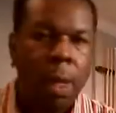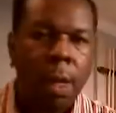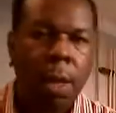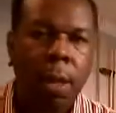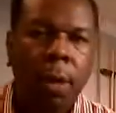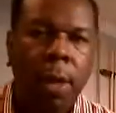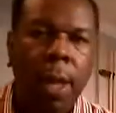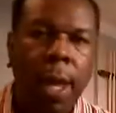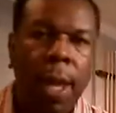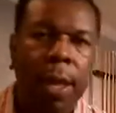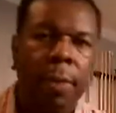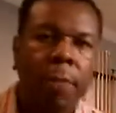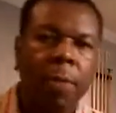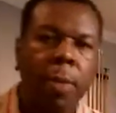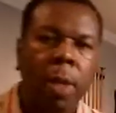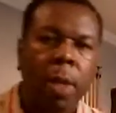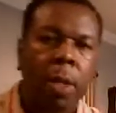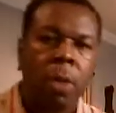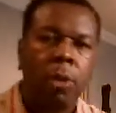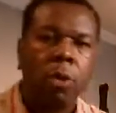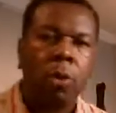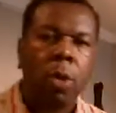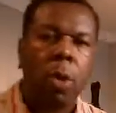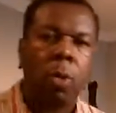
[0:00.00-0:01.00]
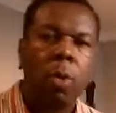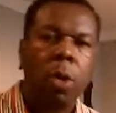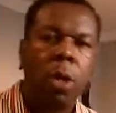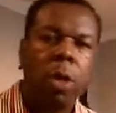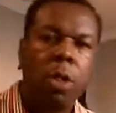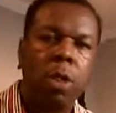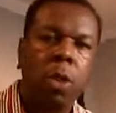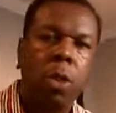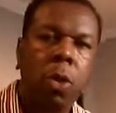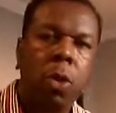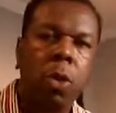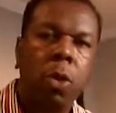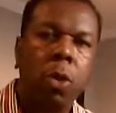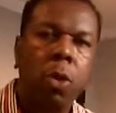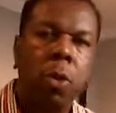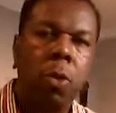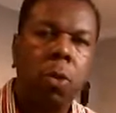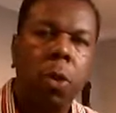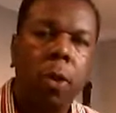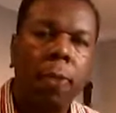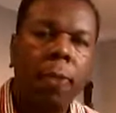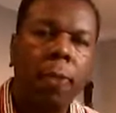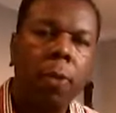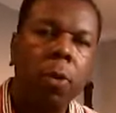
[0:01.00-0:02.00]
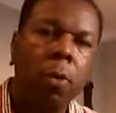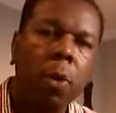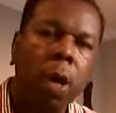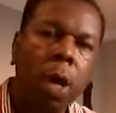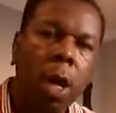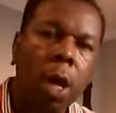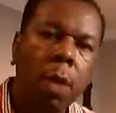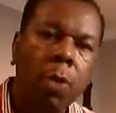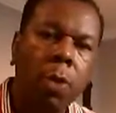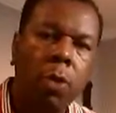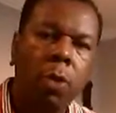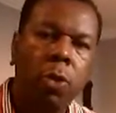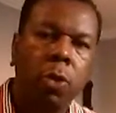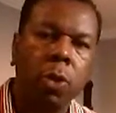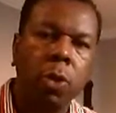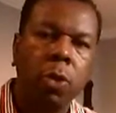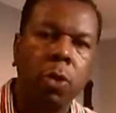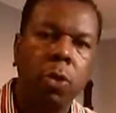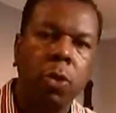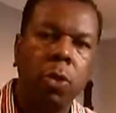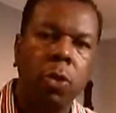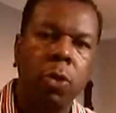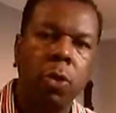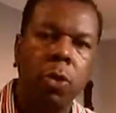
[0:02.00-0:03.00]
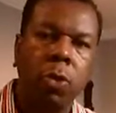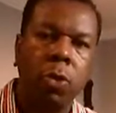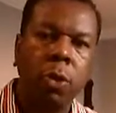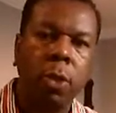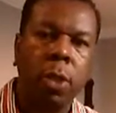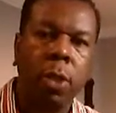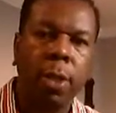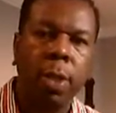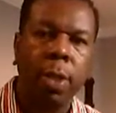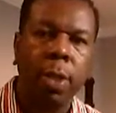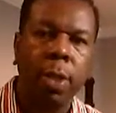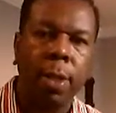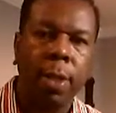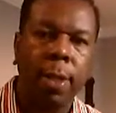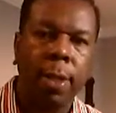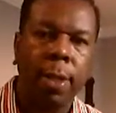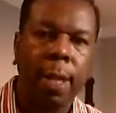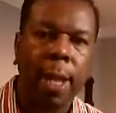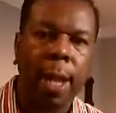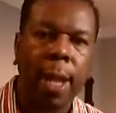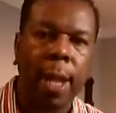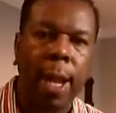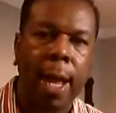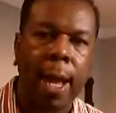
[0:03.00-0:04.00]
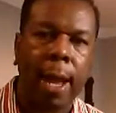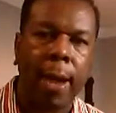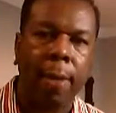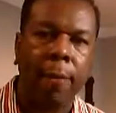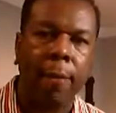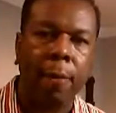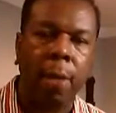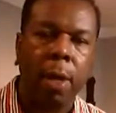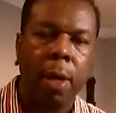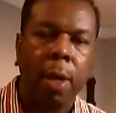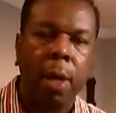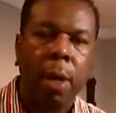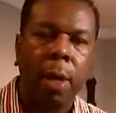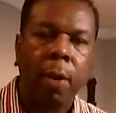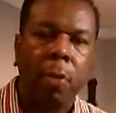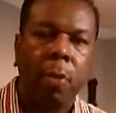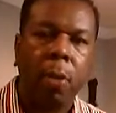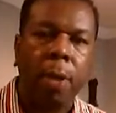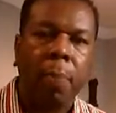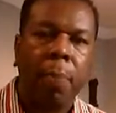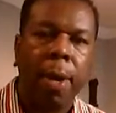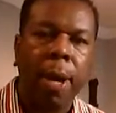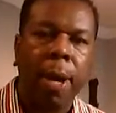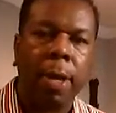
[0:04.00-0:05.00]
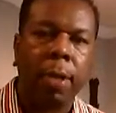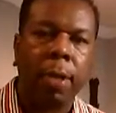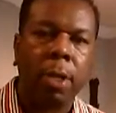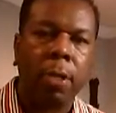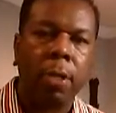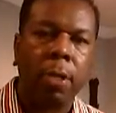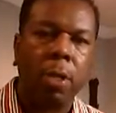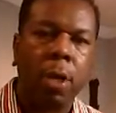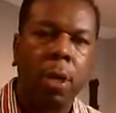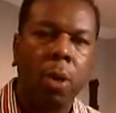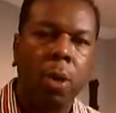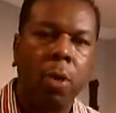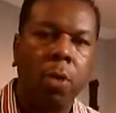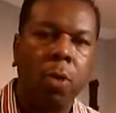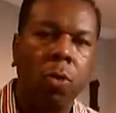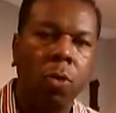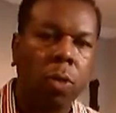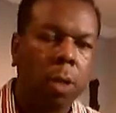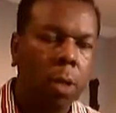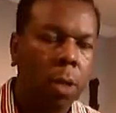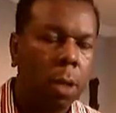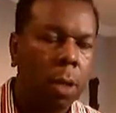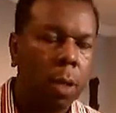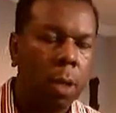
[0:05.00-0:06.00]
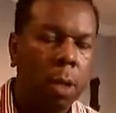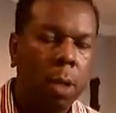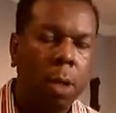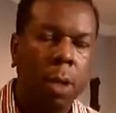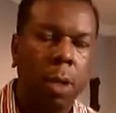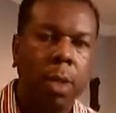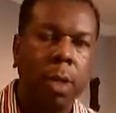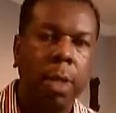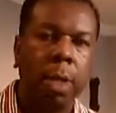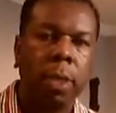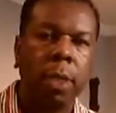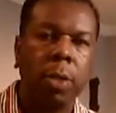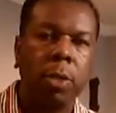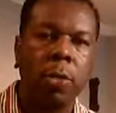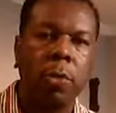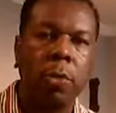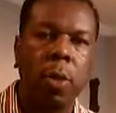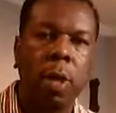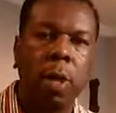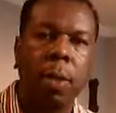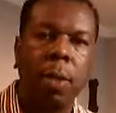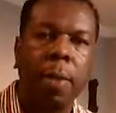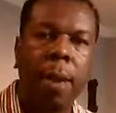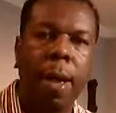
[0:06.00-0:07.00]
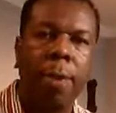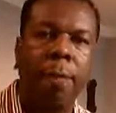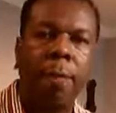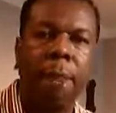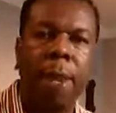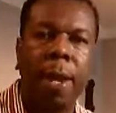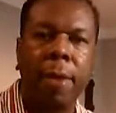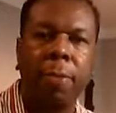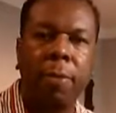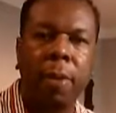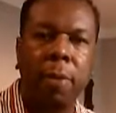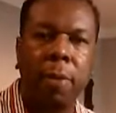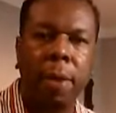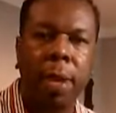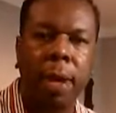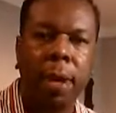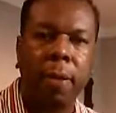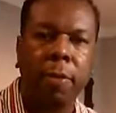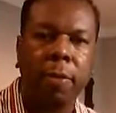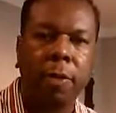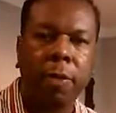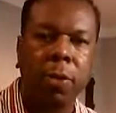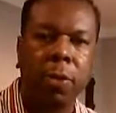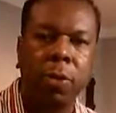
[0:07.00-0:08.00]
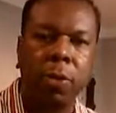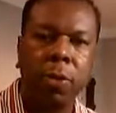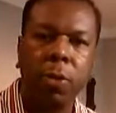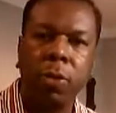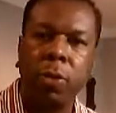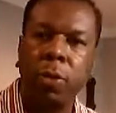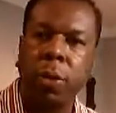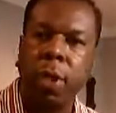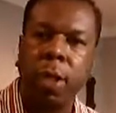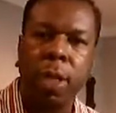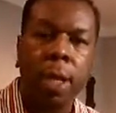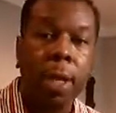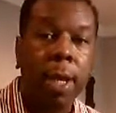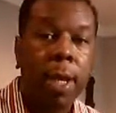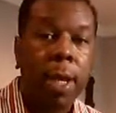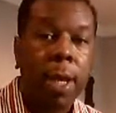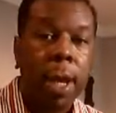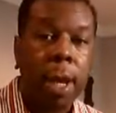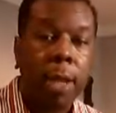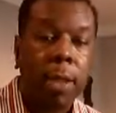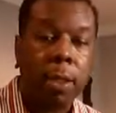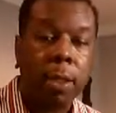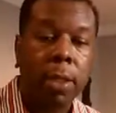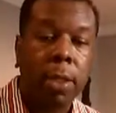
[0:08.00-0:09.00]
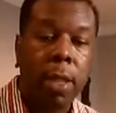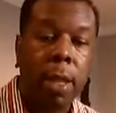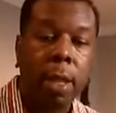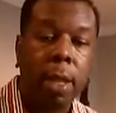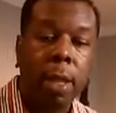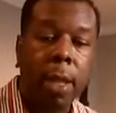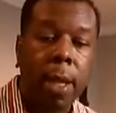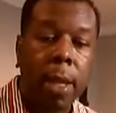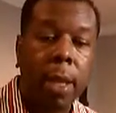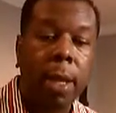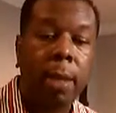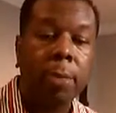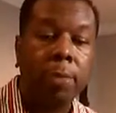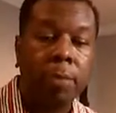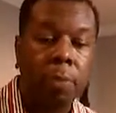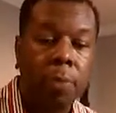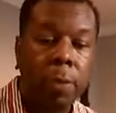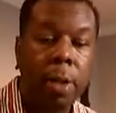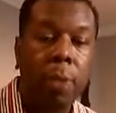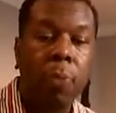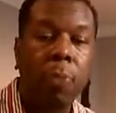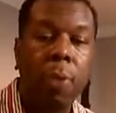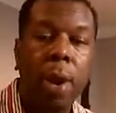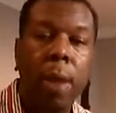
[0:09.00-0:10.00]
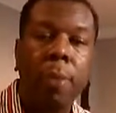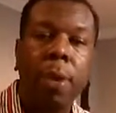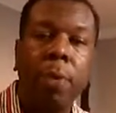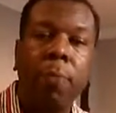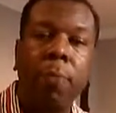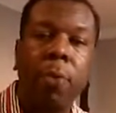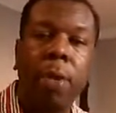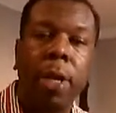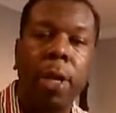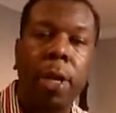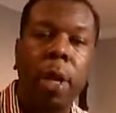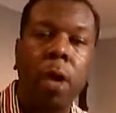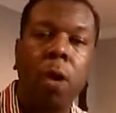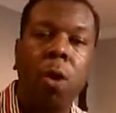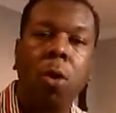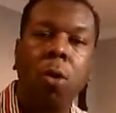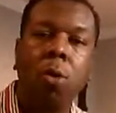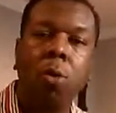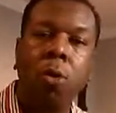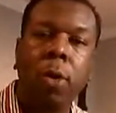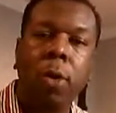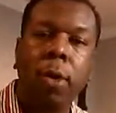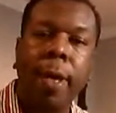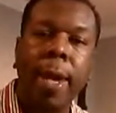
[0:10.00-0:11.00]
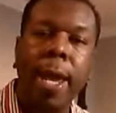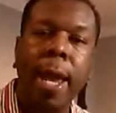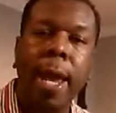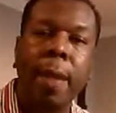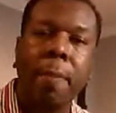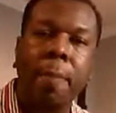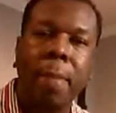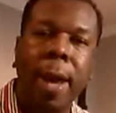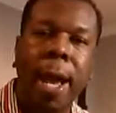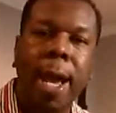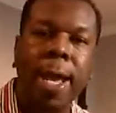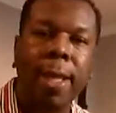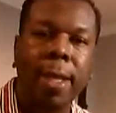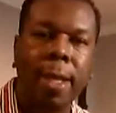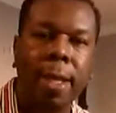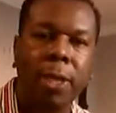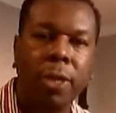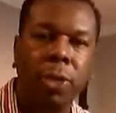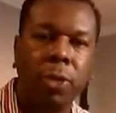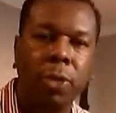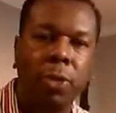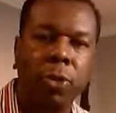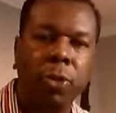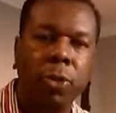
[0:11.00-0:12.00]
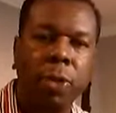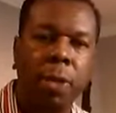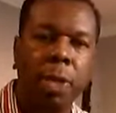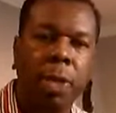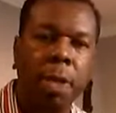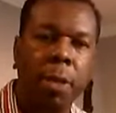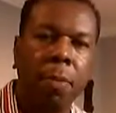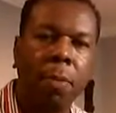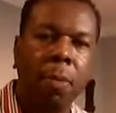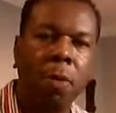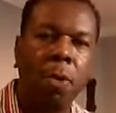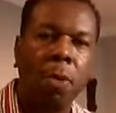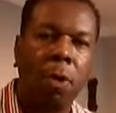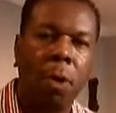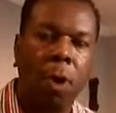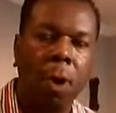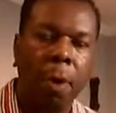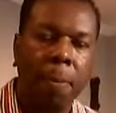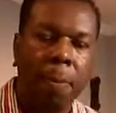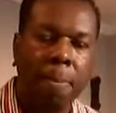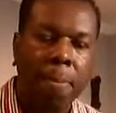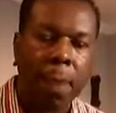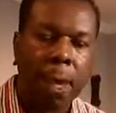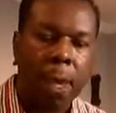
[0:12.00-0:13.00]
Okay, so I want to show you a few other shoes that I've repaired the soles. And this is one of my favorite pair of shoes. And you can tell they're probably pretty old, and you can't buy these shoes anymore.